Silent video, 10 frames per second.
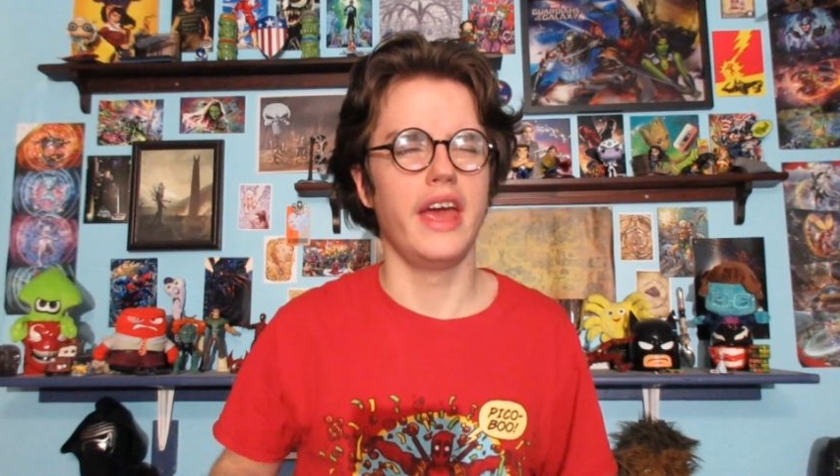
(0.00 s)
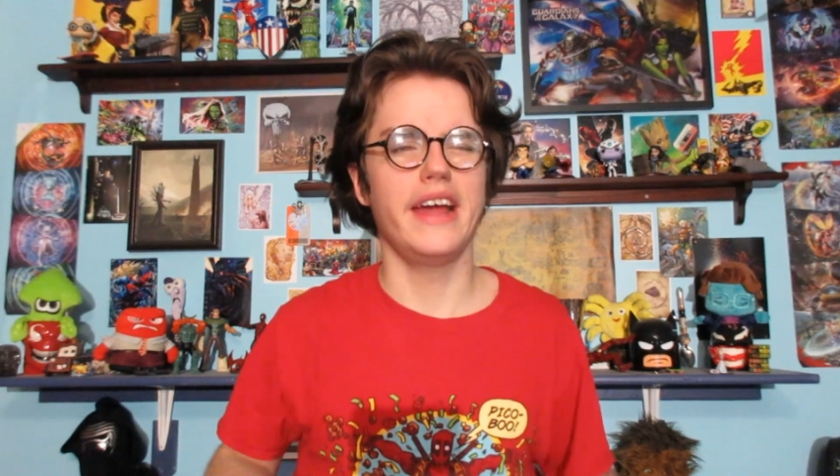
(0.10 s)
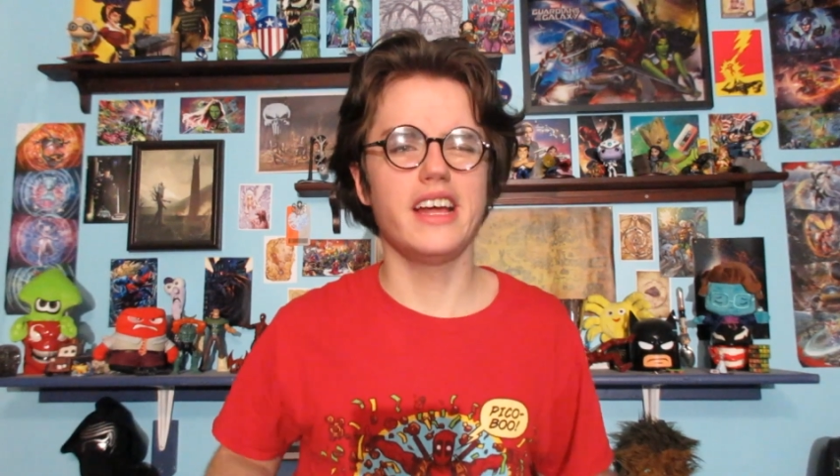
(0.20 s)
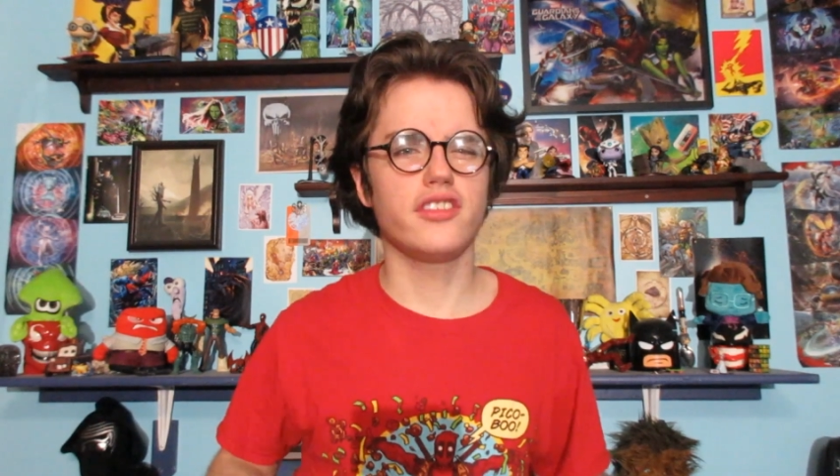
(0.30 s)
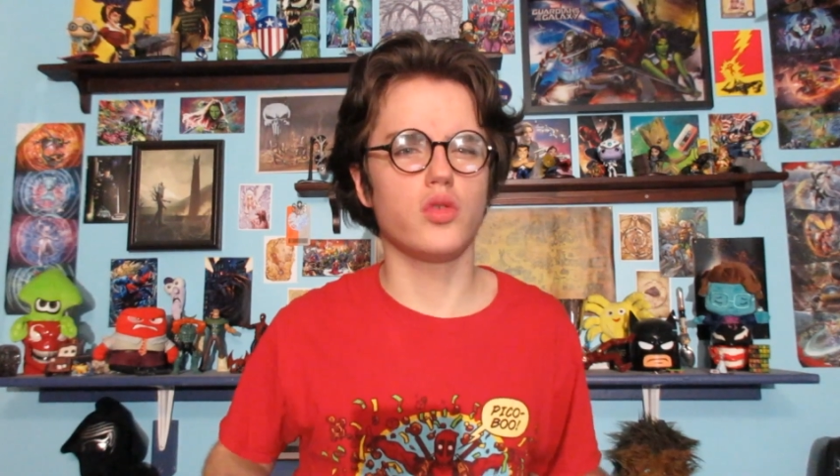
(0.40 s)

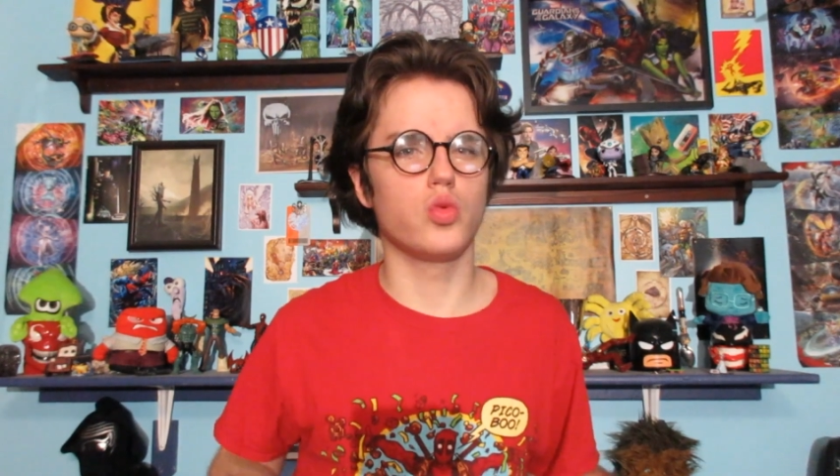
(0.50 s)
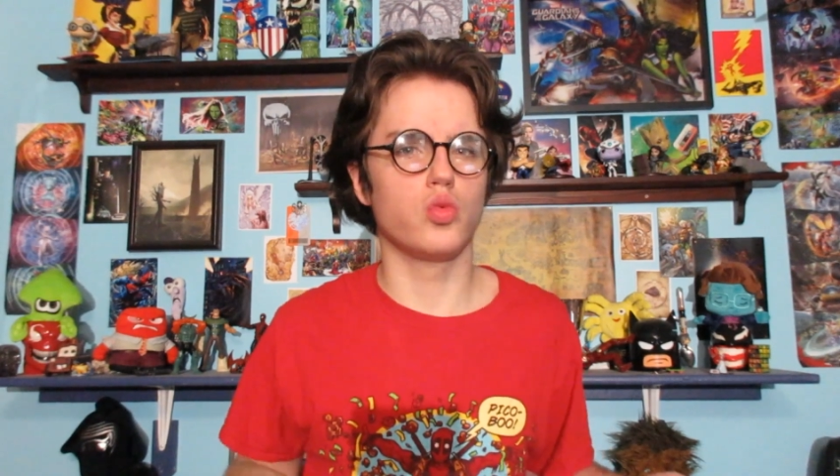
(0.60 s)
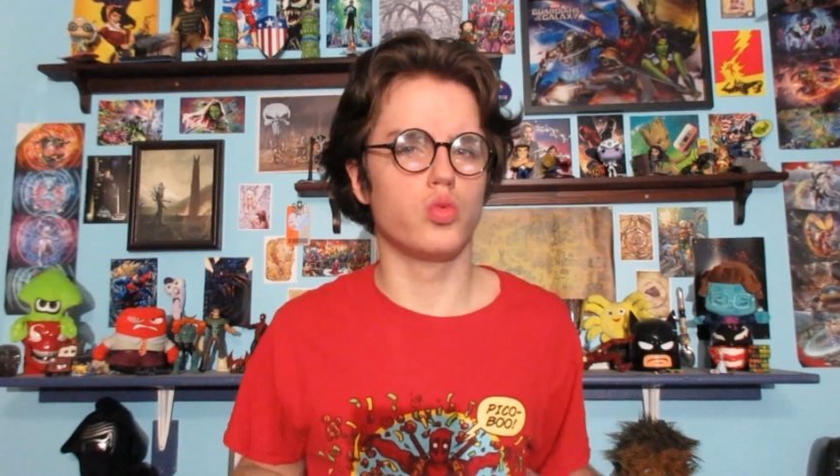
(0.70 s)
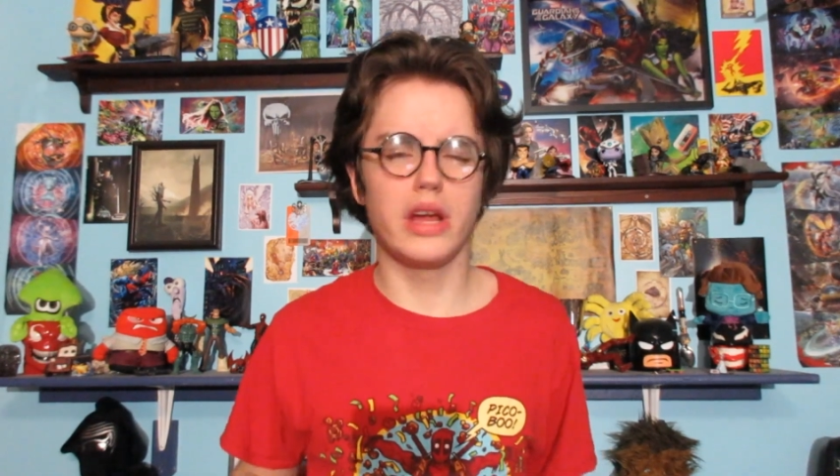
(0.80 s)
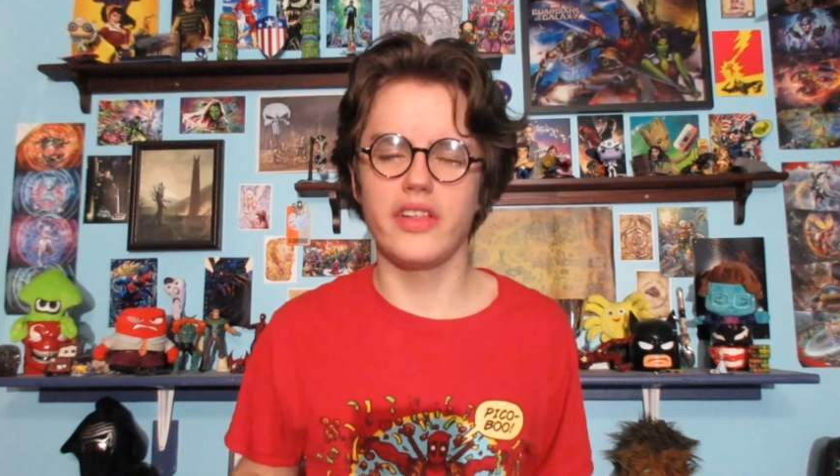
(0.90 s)
It
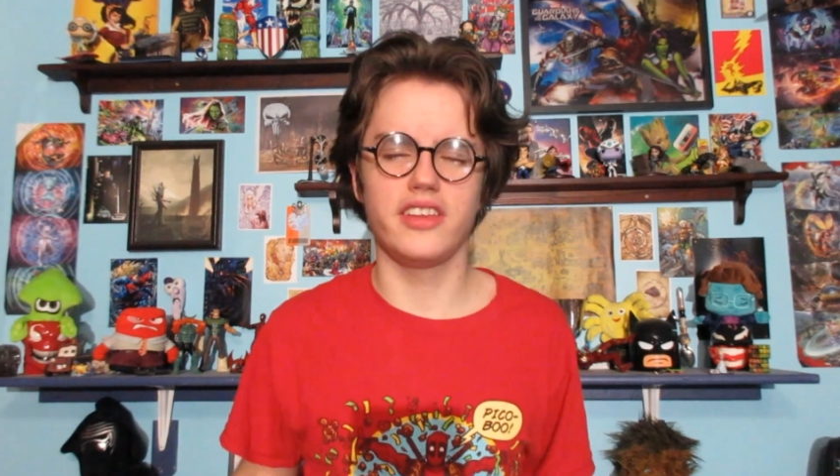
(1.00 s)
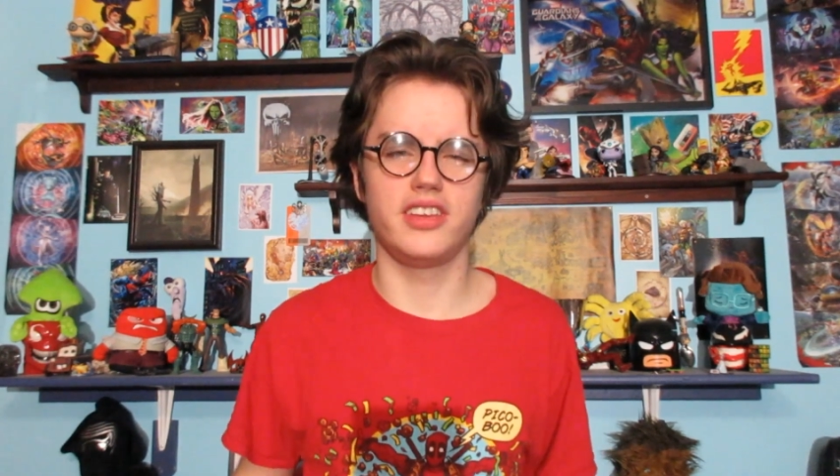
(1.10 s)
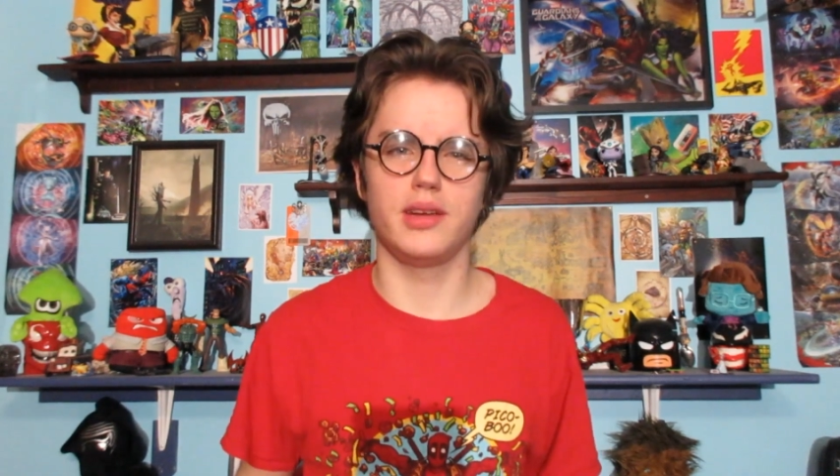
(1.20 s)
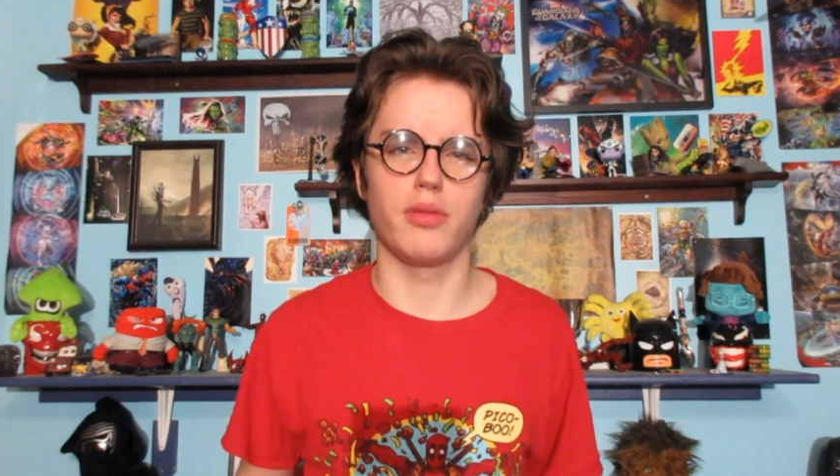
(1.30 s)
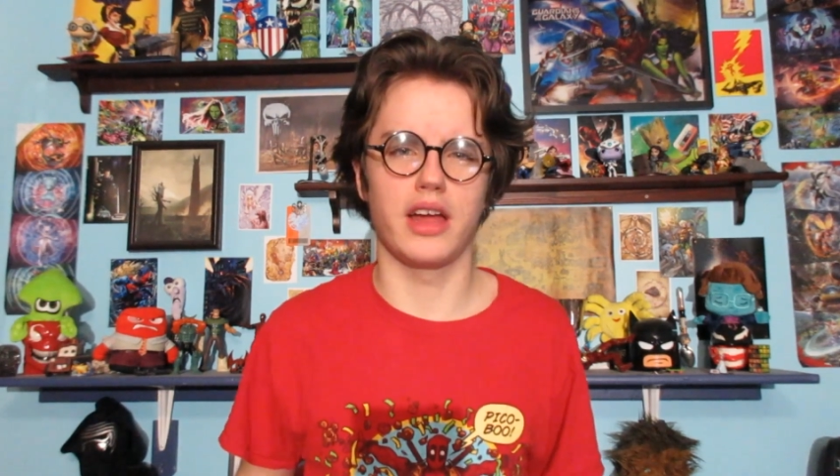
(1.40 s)
doesn't really
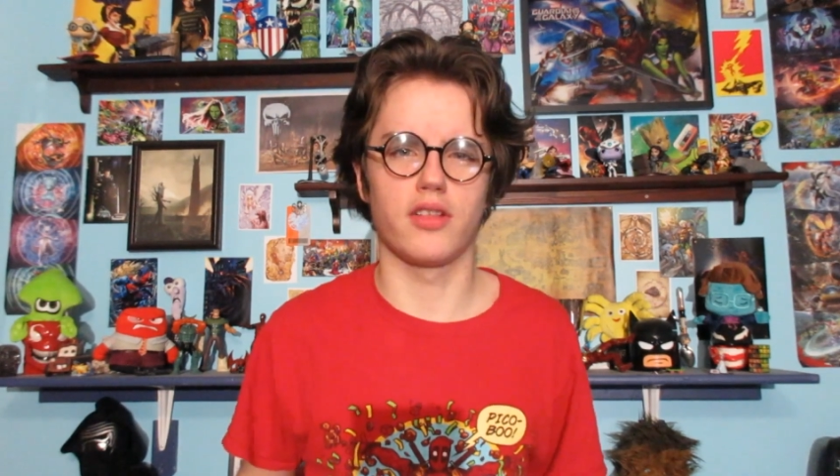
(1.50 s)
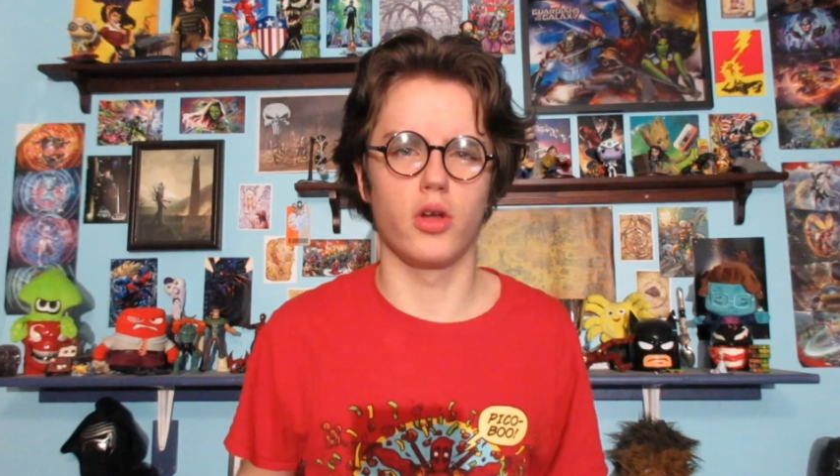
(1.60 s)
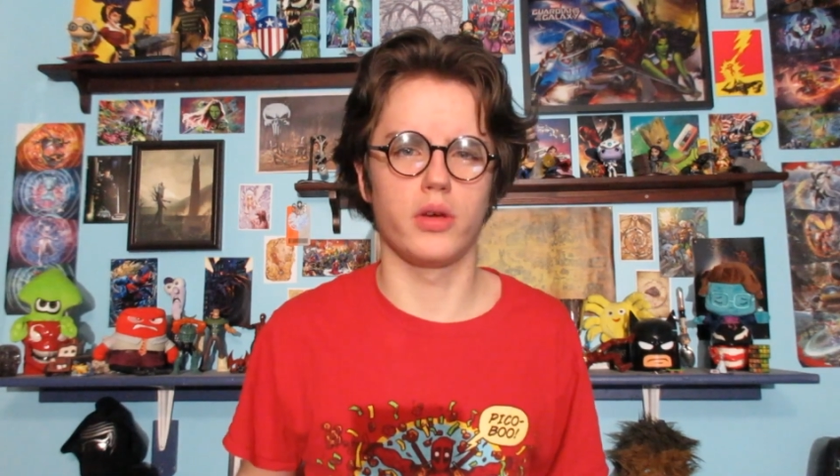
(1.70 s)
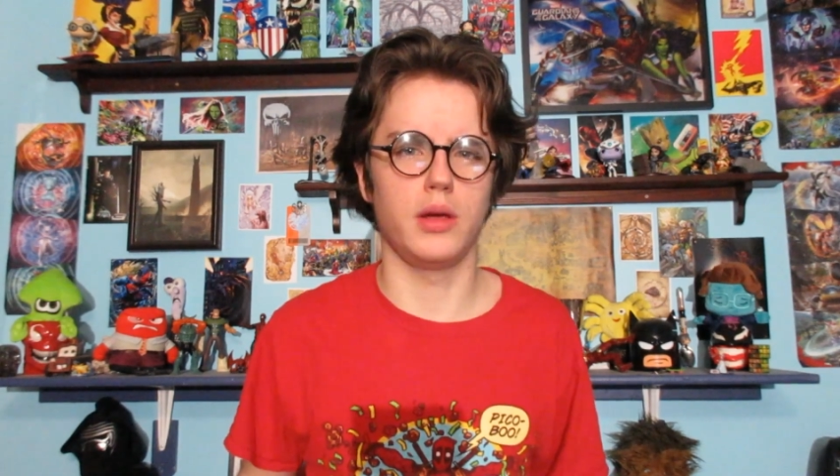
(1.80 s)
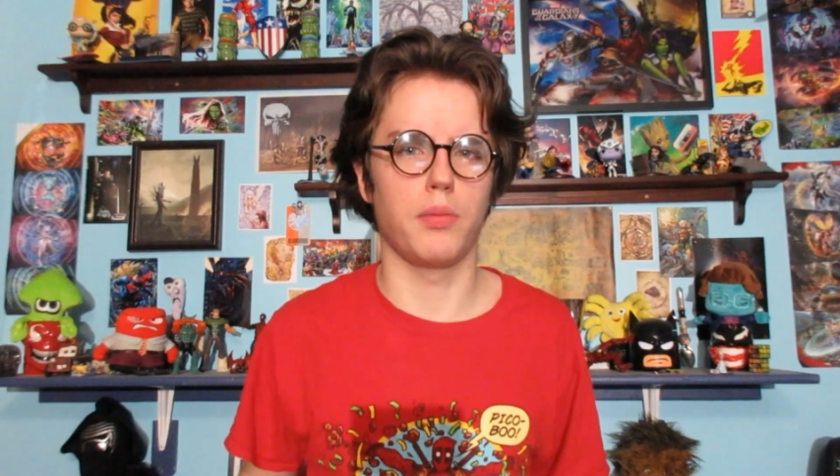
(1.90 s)
seem like
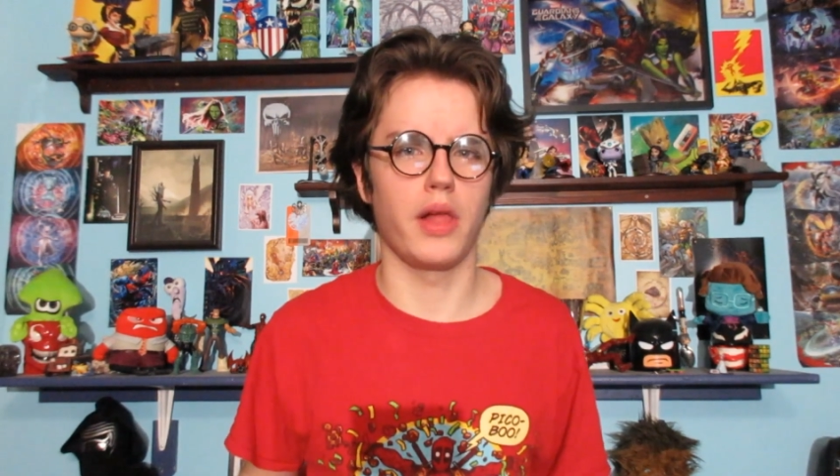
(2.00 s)
Loki